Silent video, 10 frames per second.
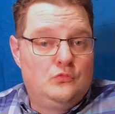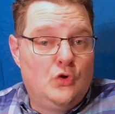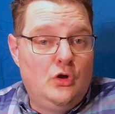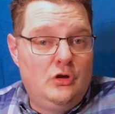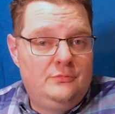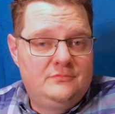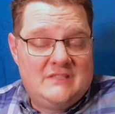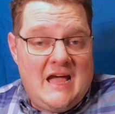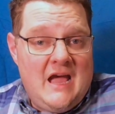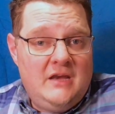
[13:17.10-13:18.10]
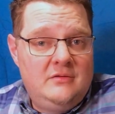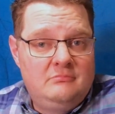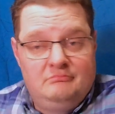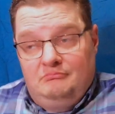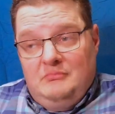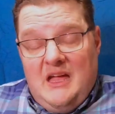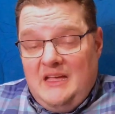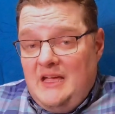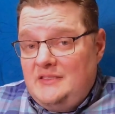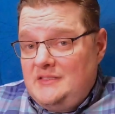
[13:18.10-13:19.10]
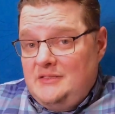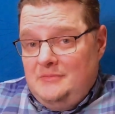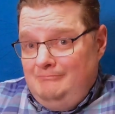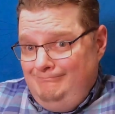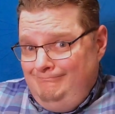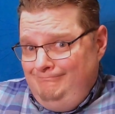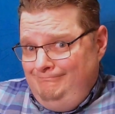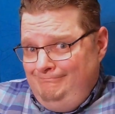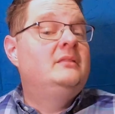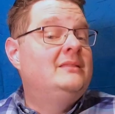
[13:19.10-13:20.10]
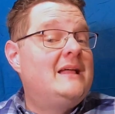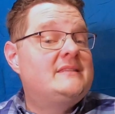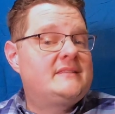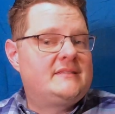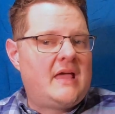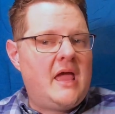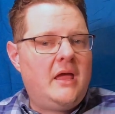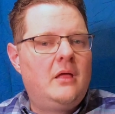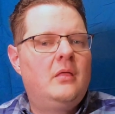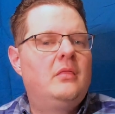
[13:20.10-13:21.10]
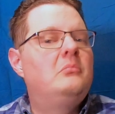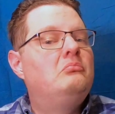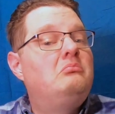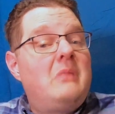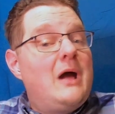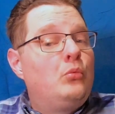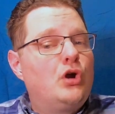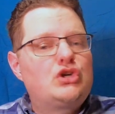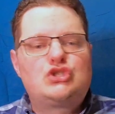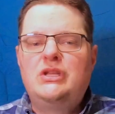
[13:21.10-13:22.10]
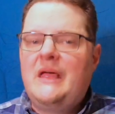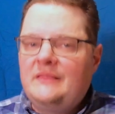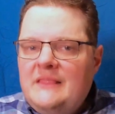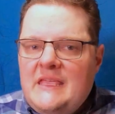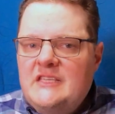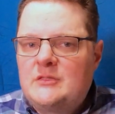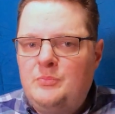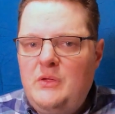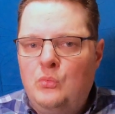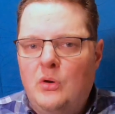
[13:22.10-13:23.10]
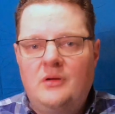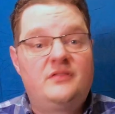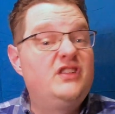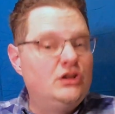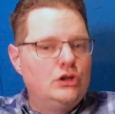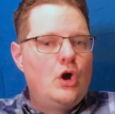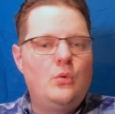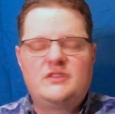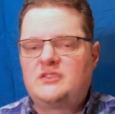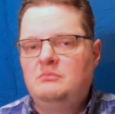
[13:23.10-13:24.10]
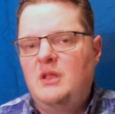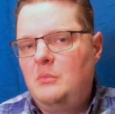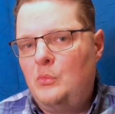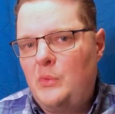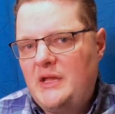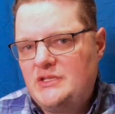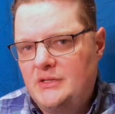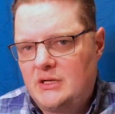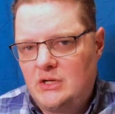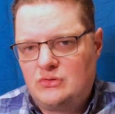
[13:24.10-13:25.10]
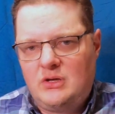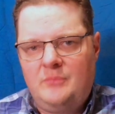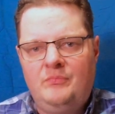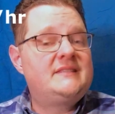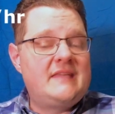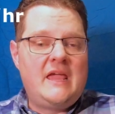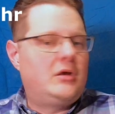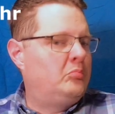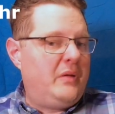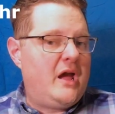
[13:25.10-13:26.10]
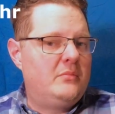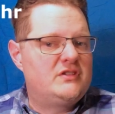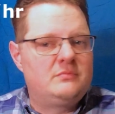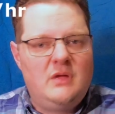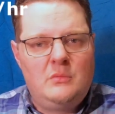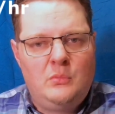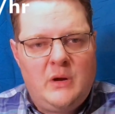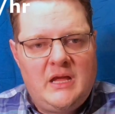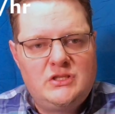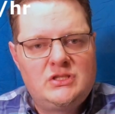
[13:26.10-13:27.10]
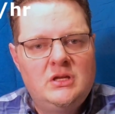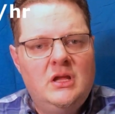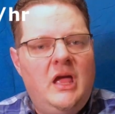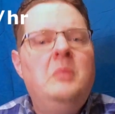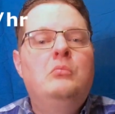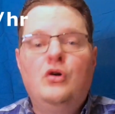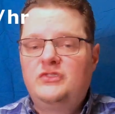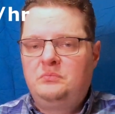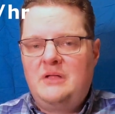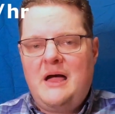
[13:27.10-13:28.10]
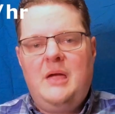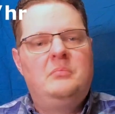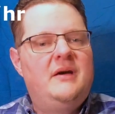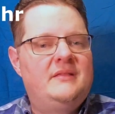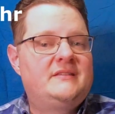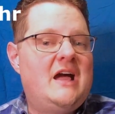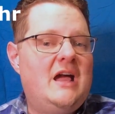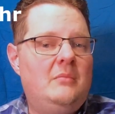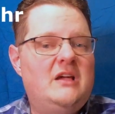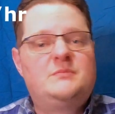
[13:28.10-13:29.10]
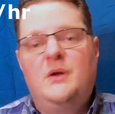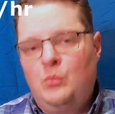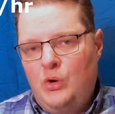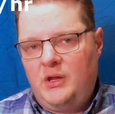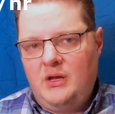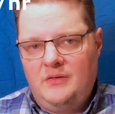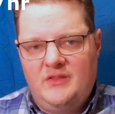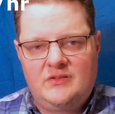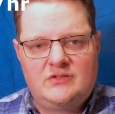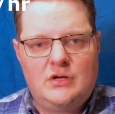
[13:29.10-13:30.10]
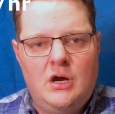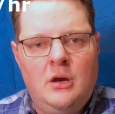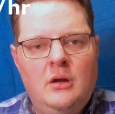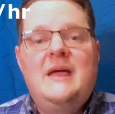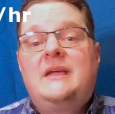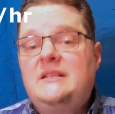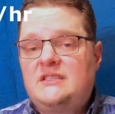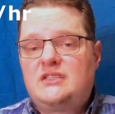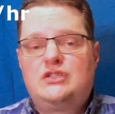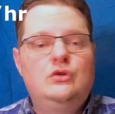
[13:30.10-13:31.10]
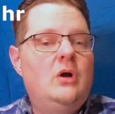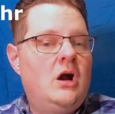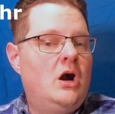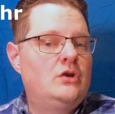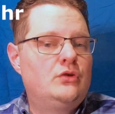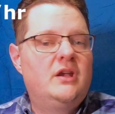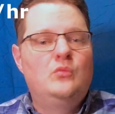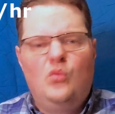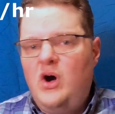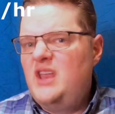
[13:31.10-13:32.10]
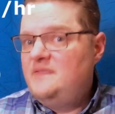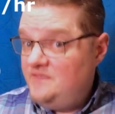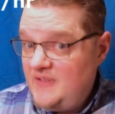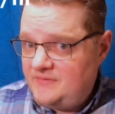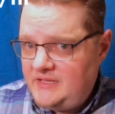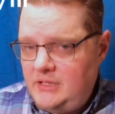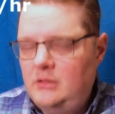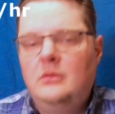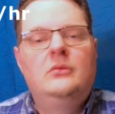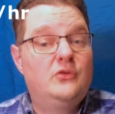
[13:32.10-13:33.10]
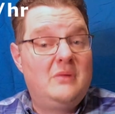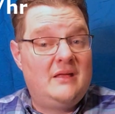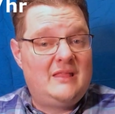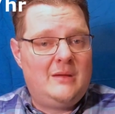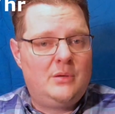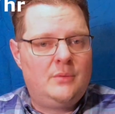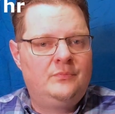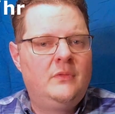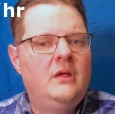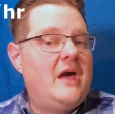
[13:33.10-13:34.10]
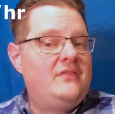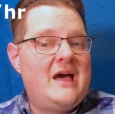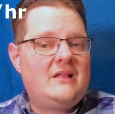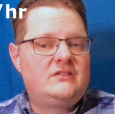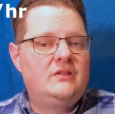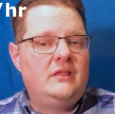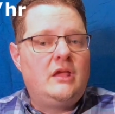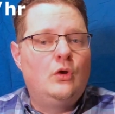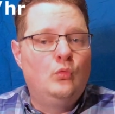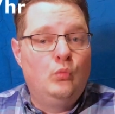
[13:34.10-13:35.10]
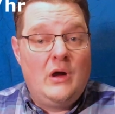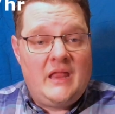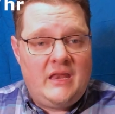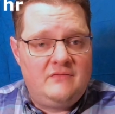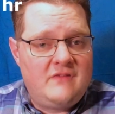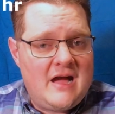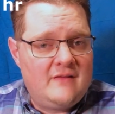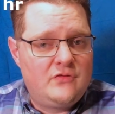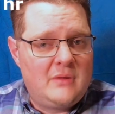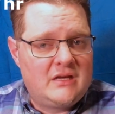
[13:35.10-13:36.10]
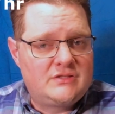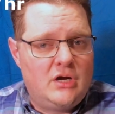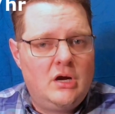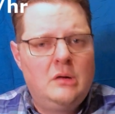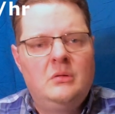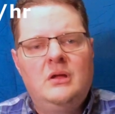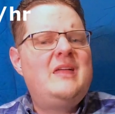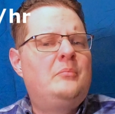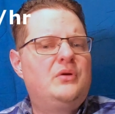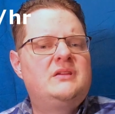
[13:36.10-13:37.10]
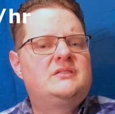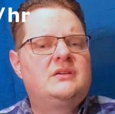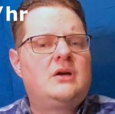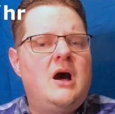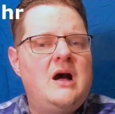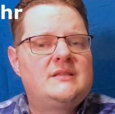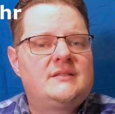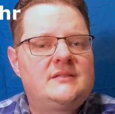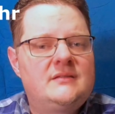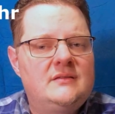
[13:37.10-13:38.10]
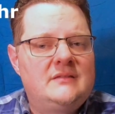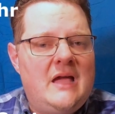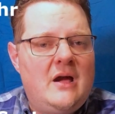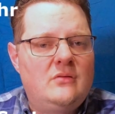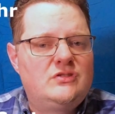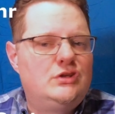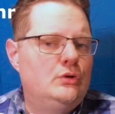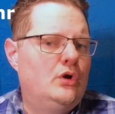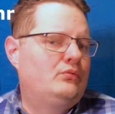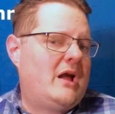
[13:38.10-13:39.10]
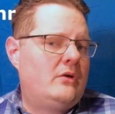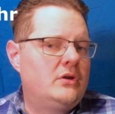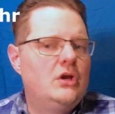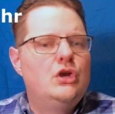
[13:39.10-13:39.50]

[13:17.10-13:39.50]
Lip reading: roll Tide, I guess? Let's say my work should at least be worth the lowest minimum wage in the country. Let's take Bama's minimum wage and multiply it by the time I spent working on this guitar. That gets us to $101.50 for my labor. Add that to the $185 for my guitar, and that brings the costs down to around